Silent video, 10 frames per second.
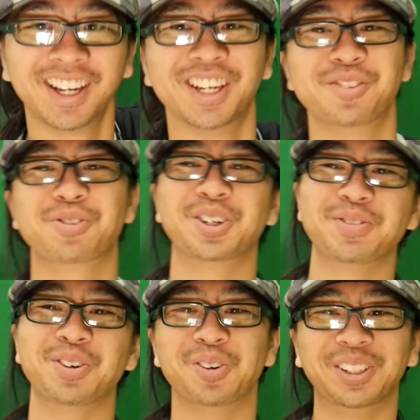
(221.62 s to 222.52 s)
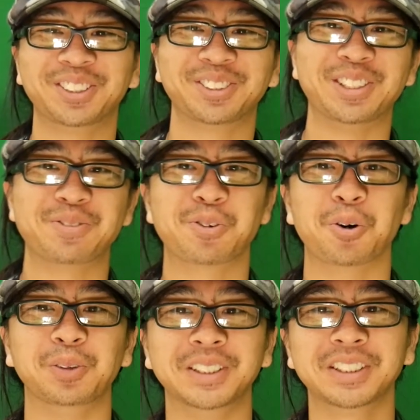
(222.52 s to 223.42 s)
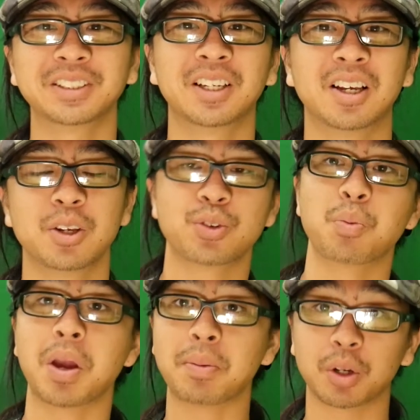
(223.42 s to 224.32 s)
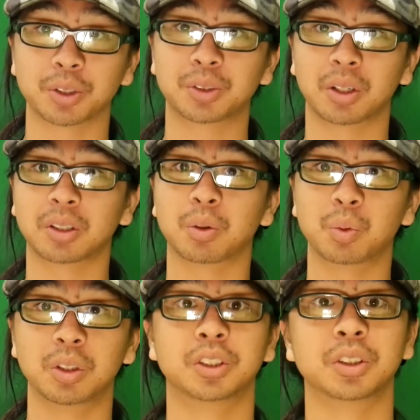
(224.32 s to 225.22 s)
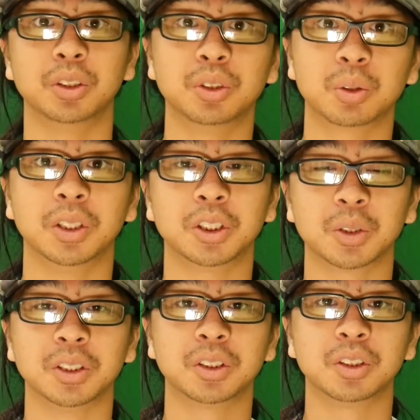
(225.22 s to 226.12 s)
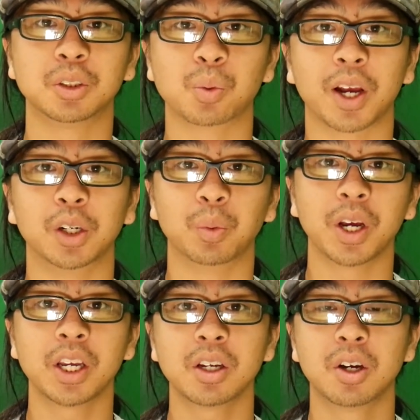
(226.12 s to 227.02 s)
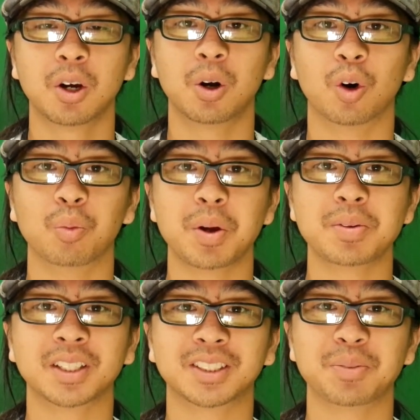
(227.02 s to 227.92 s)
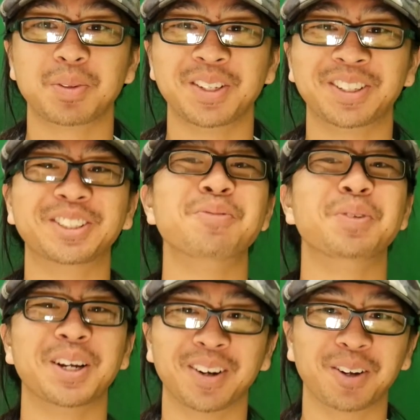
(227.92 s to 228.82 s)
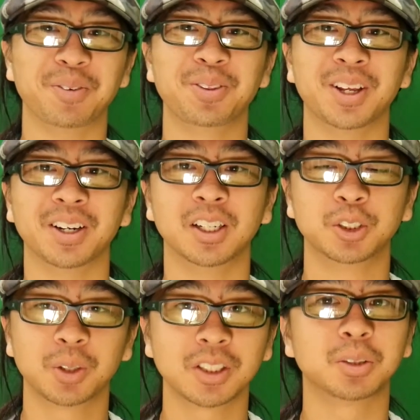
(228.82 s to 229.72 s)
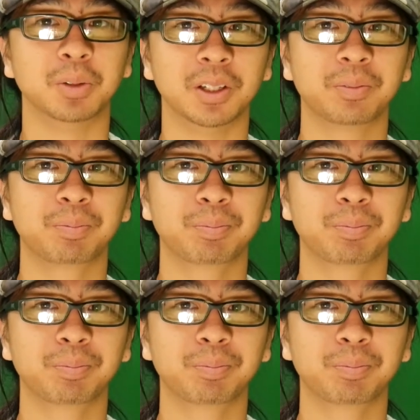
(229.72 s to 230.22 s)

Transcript: in front of a green screen for a reason, so maybe your instructor will introduce green screens to you right away, or maybe that's something you get to play around with later. And trust me,